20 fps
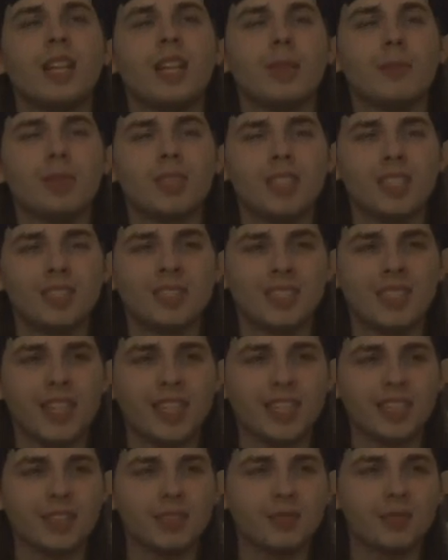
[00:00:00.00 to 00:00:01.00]
let me just
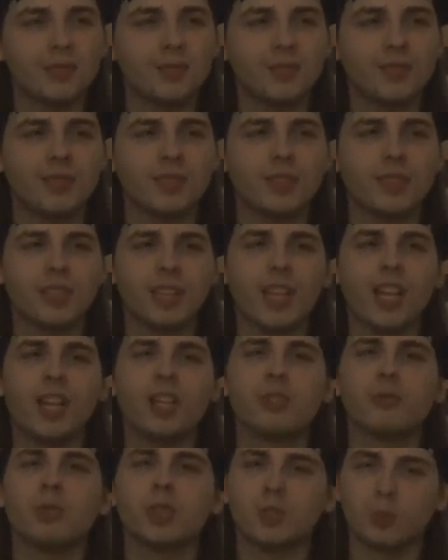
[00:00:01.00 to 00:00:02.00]
tell you,
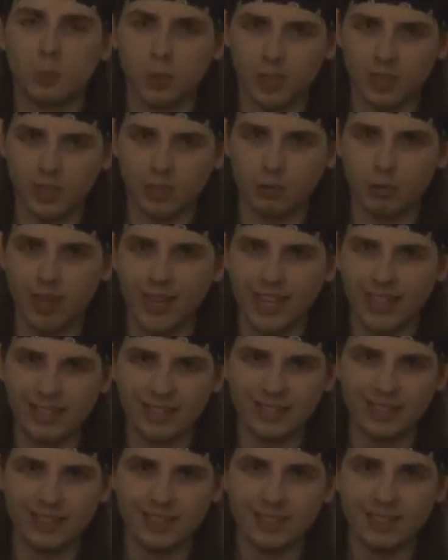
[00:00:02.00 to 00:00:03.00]
it was worth the
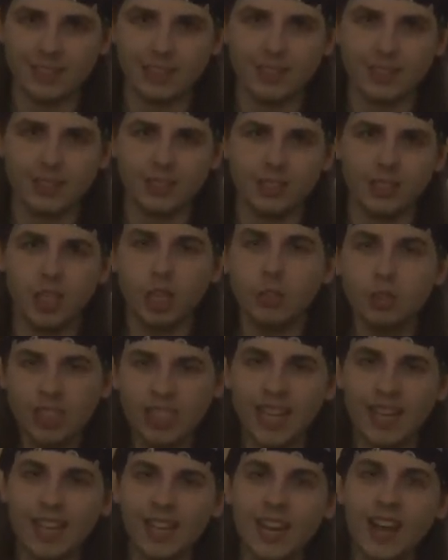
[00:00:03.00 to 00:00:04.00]
wait. Go
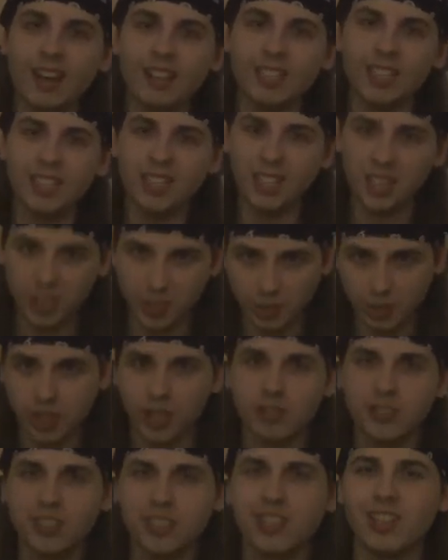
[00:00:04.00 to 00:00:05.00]
check it out. You're
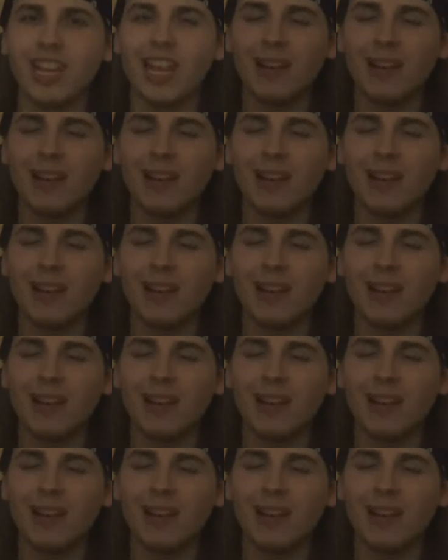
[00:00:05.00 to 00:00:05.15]
going to